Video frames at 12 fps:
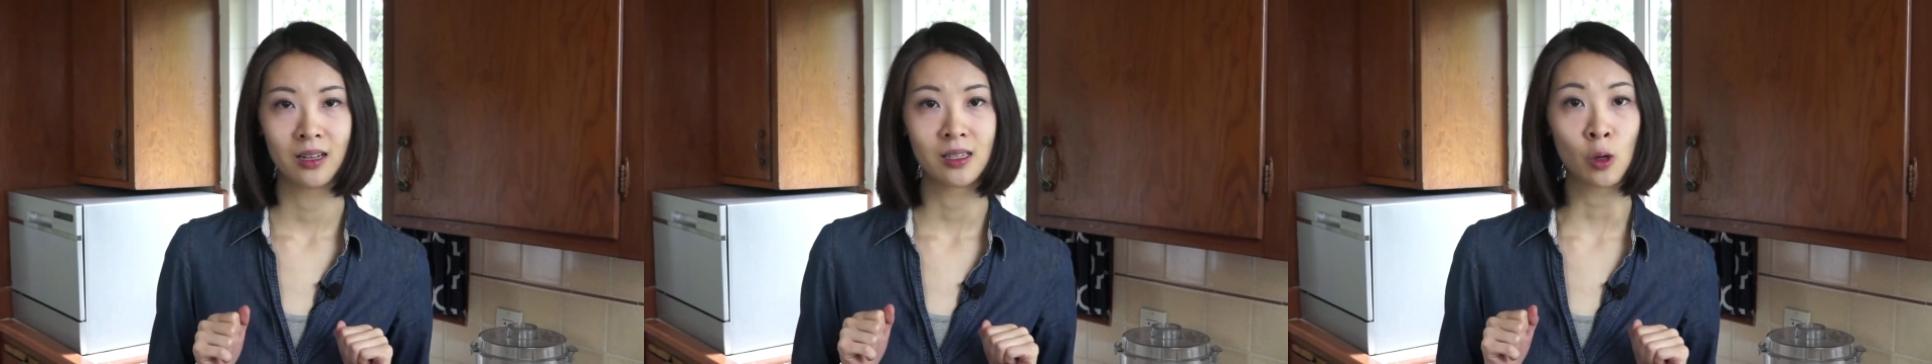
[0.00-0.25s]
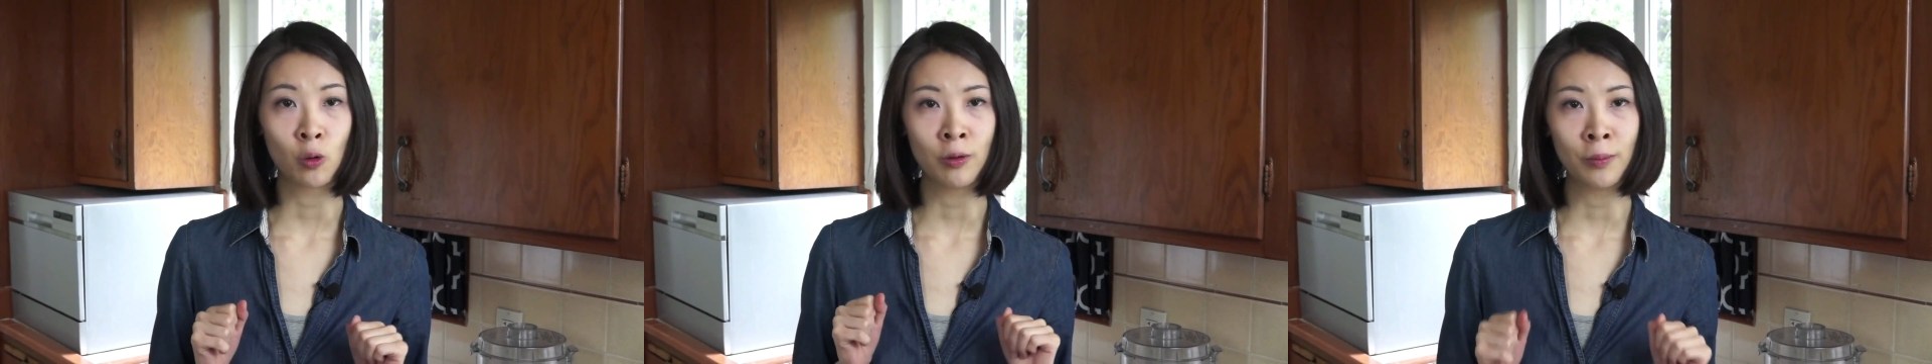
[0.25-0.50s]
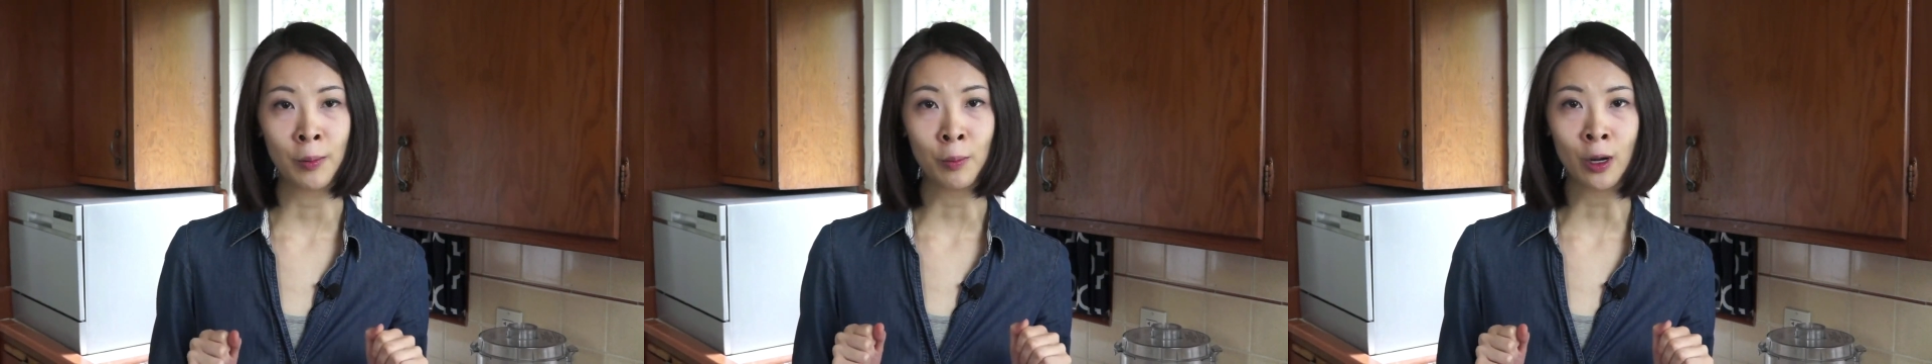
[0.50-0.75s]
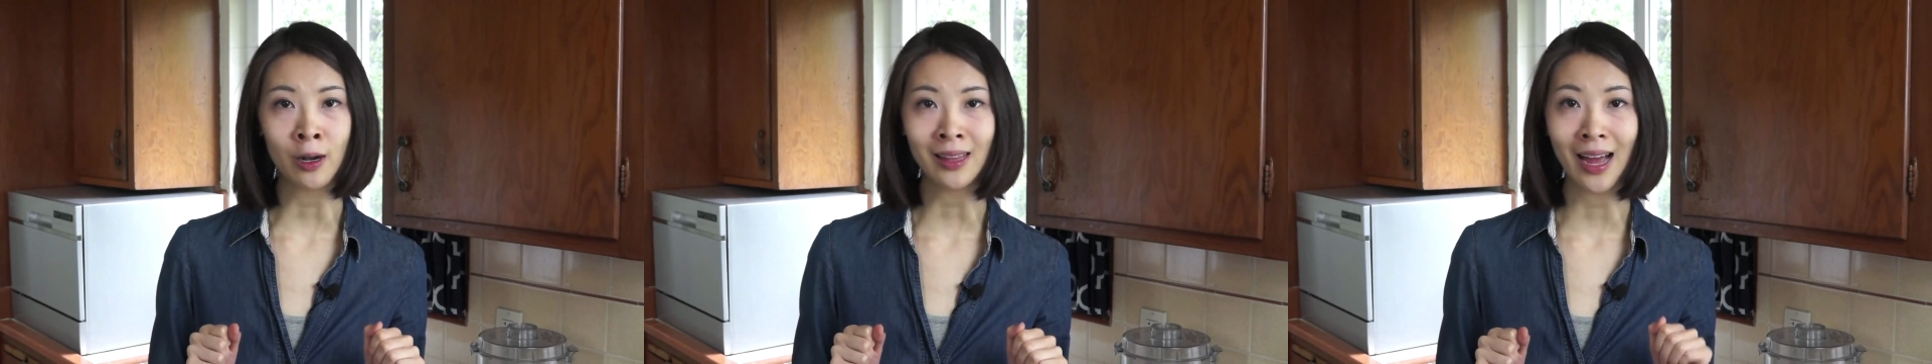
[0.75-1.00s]
So
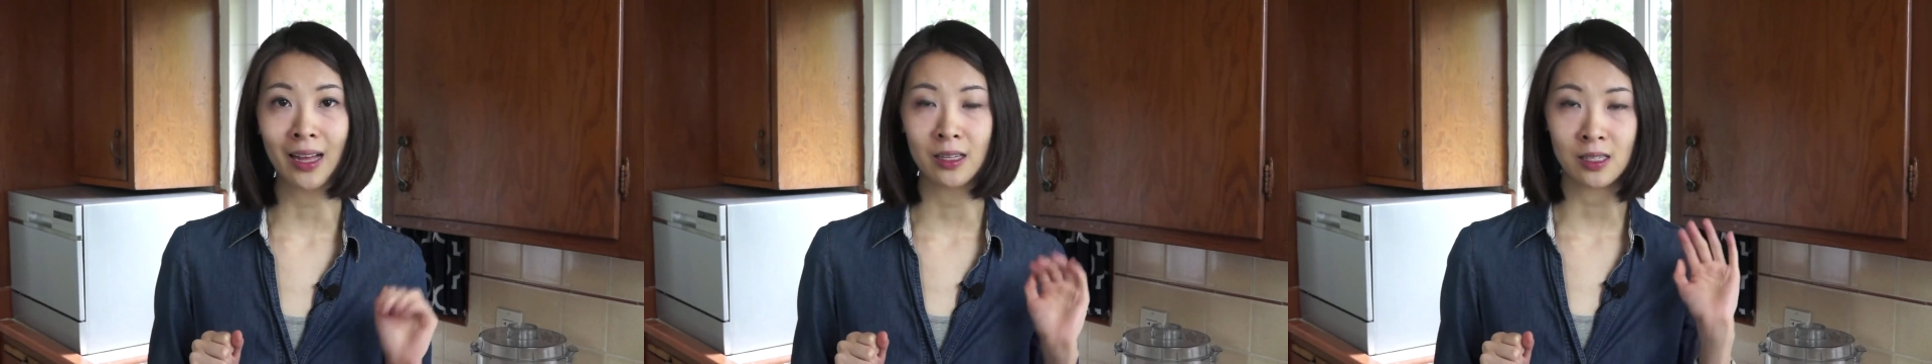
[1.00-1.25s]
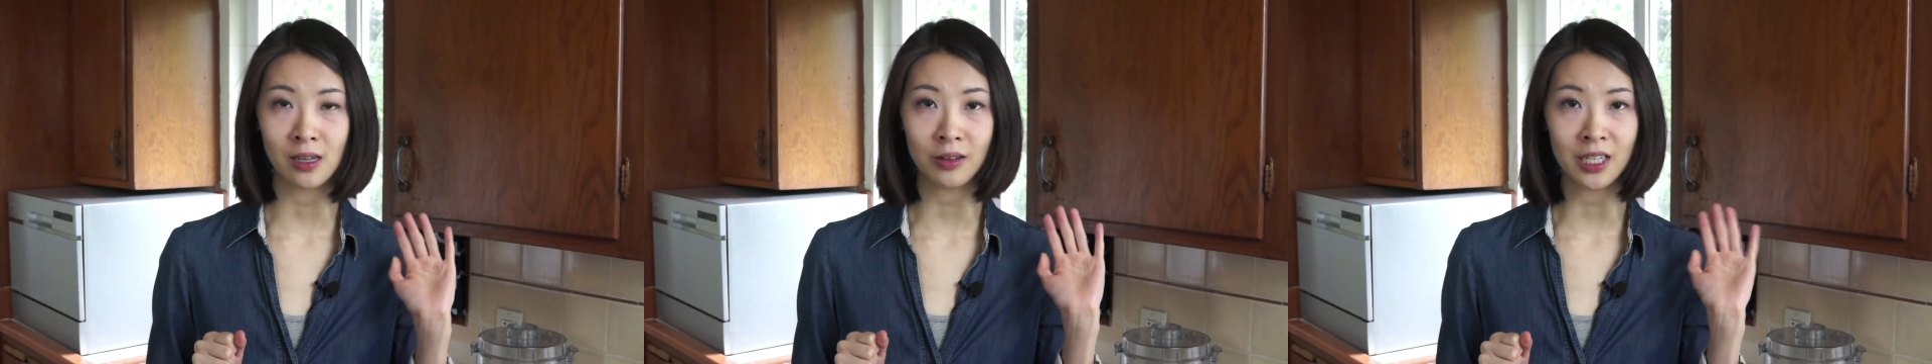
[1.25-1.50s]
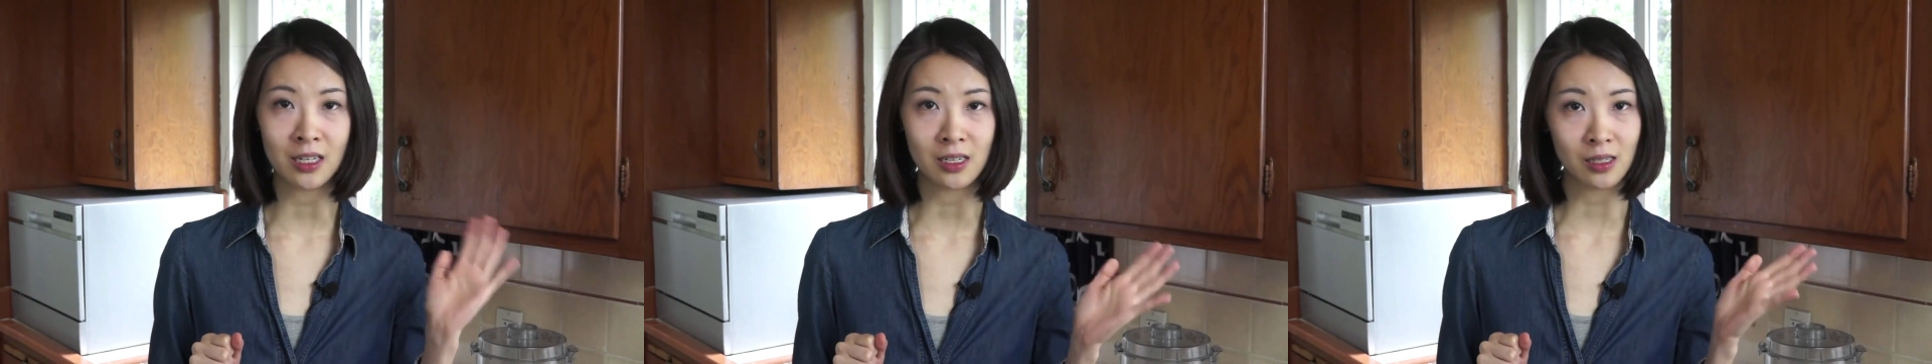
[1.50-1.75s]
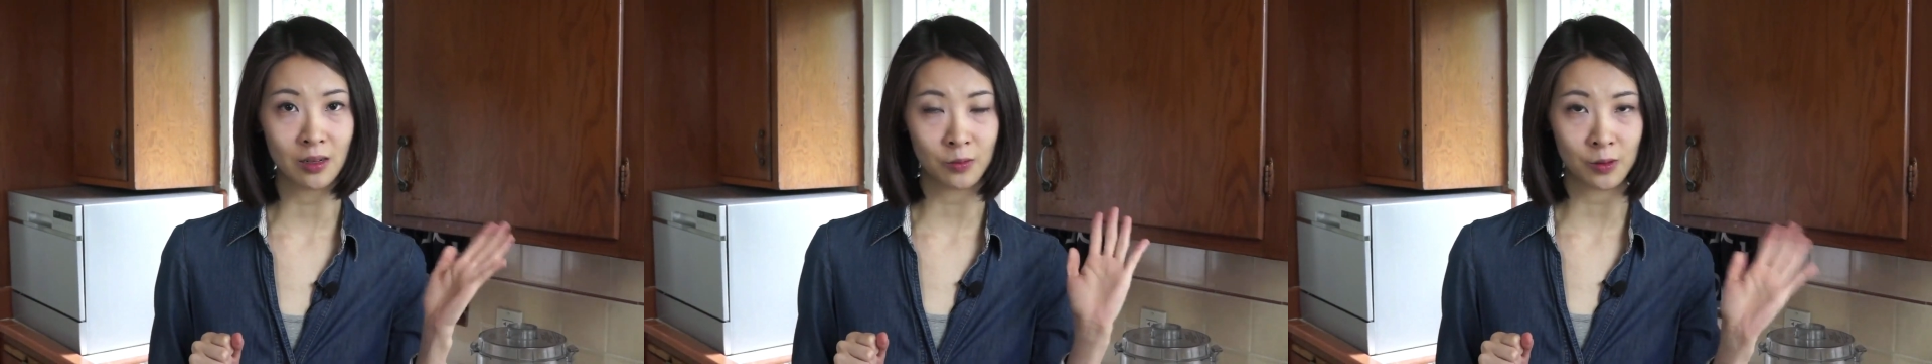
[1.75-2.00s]
remember that
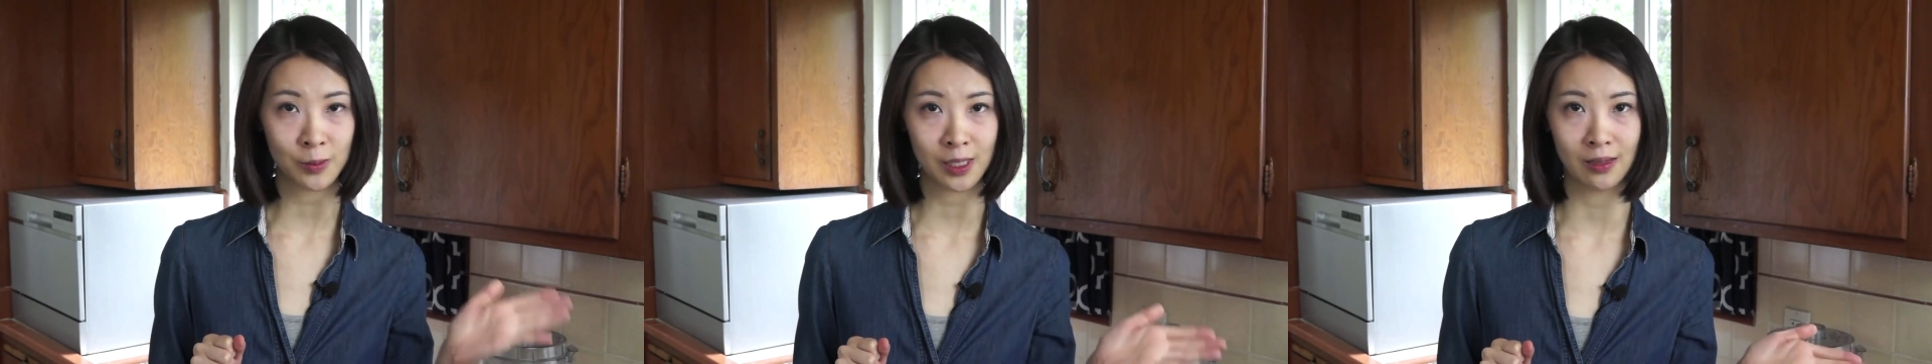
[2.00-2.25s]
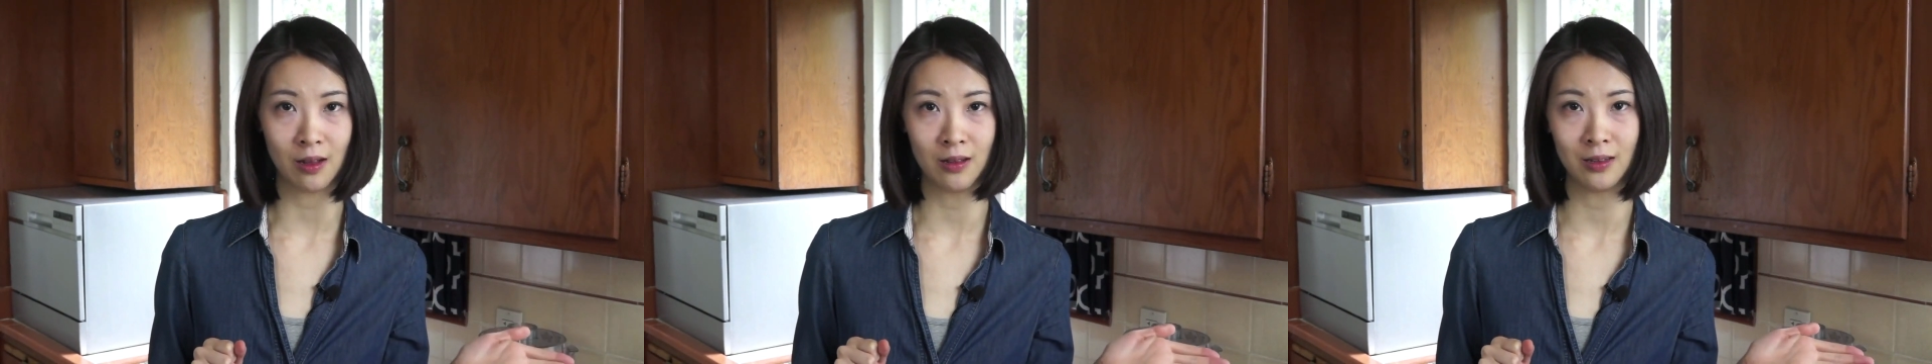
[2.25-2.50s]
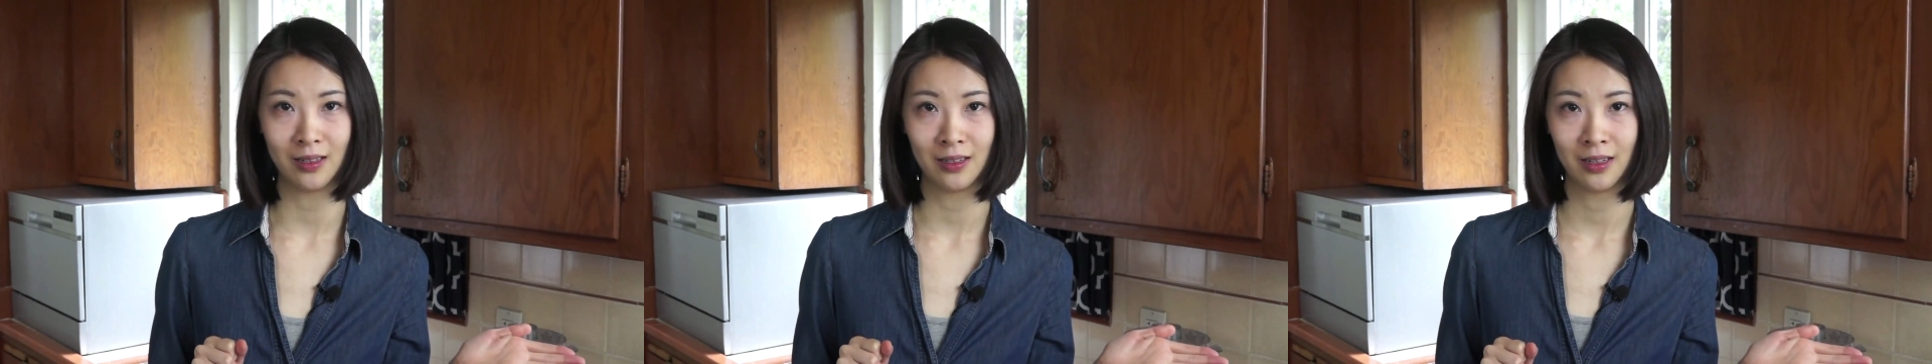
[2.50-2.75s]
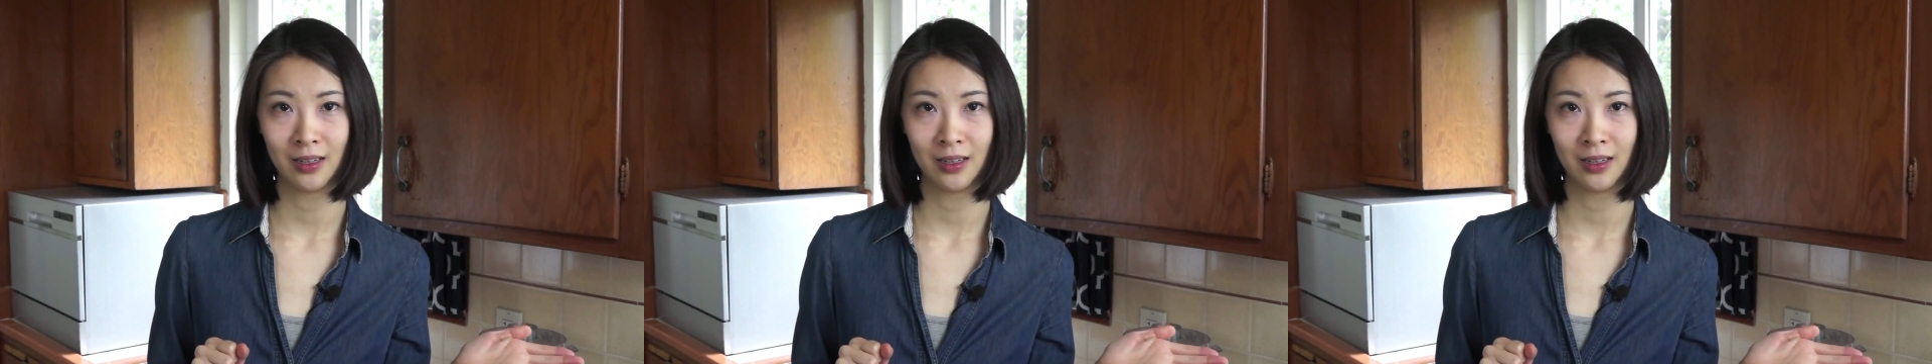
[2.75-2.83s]
saltiness comes from salt,